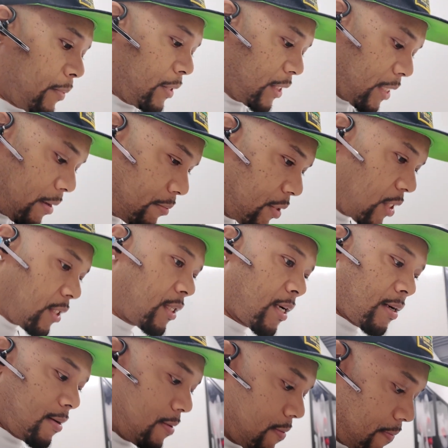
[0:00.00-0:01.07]
Sam's is
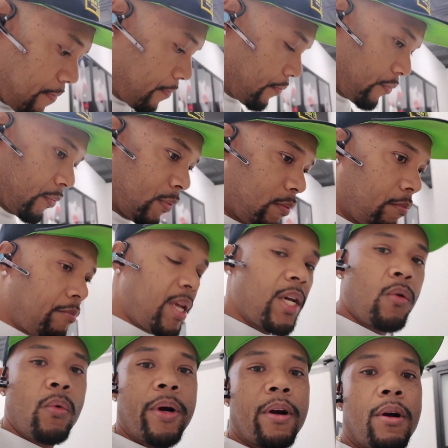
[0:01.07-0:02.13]
a
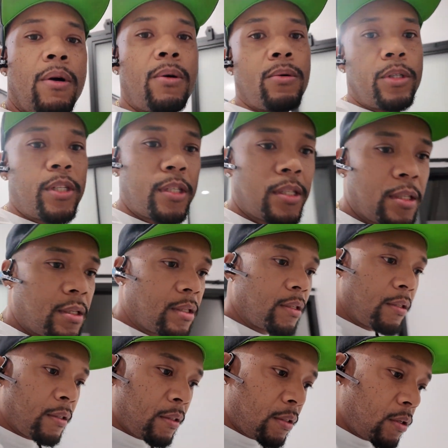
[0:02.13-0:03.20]
big warehouse,
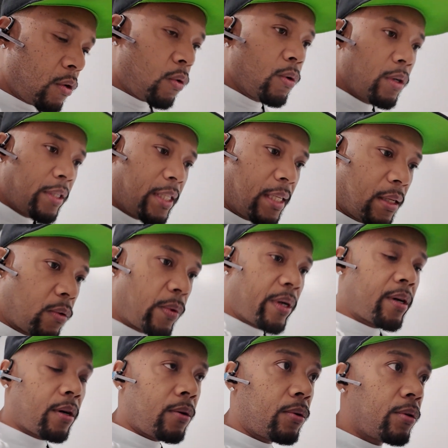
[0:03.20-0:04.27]
wholesale
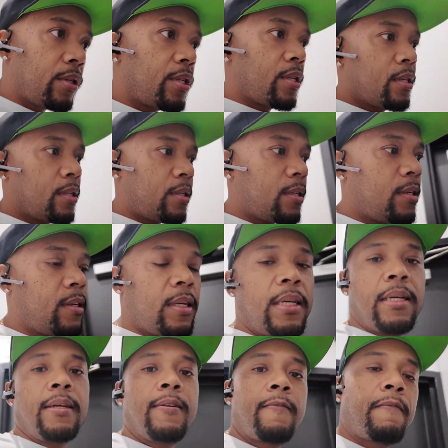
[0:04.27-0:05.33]
warehouse,
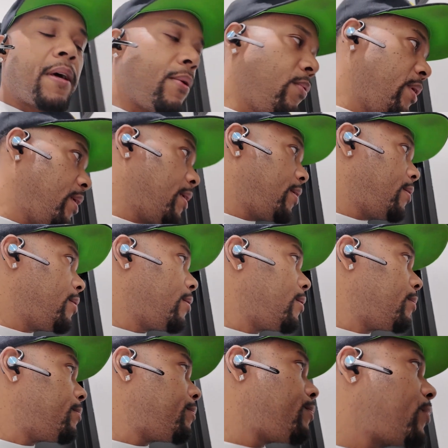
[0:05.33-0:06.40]
that we get
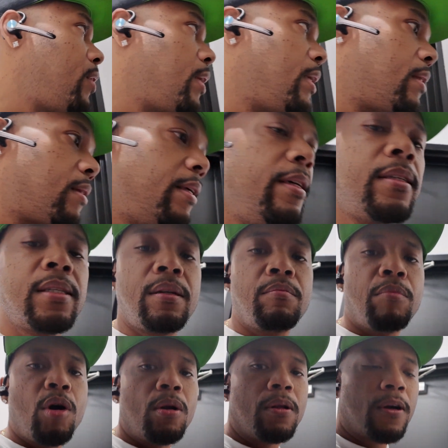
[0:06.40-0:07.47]
things in
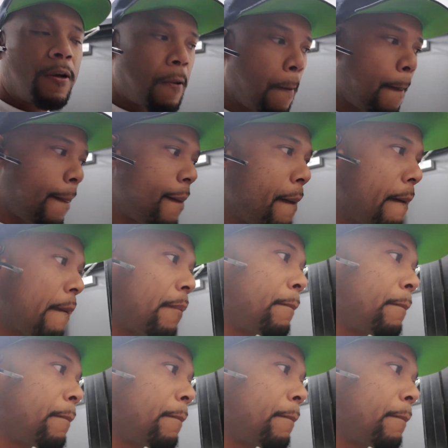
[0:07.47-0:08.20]
bulk, right?